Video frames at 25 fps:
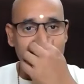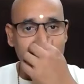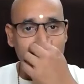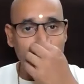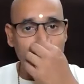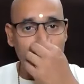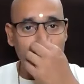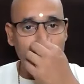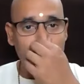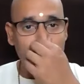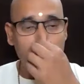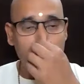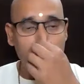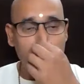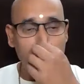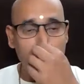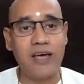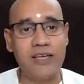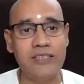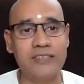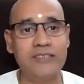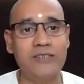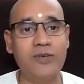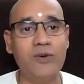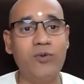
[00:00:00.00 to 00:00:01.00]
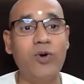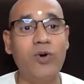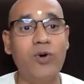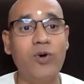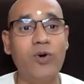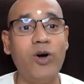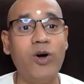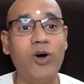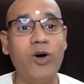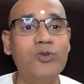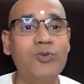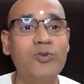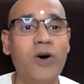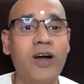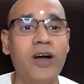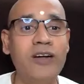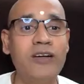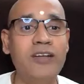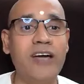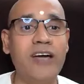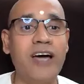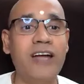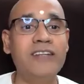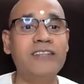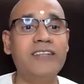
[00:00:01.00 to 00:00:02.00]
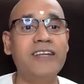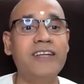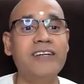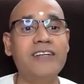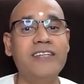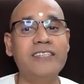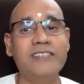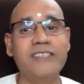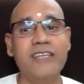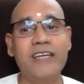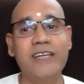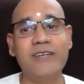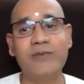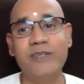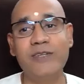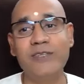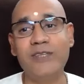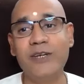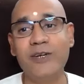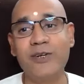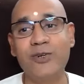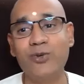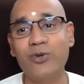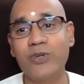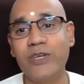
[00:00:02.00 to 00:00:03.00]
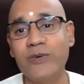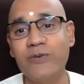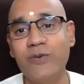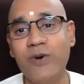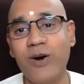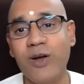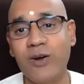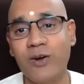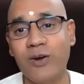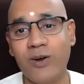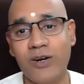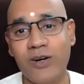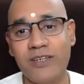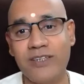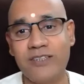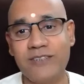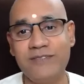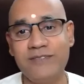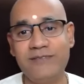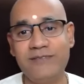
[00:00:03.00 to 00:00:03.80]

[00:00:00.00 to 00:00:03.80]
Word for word: You can't ask what do you want and then decide whether to give or not.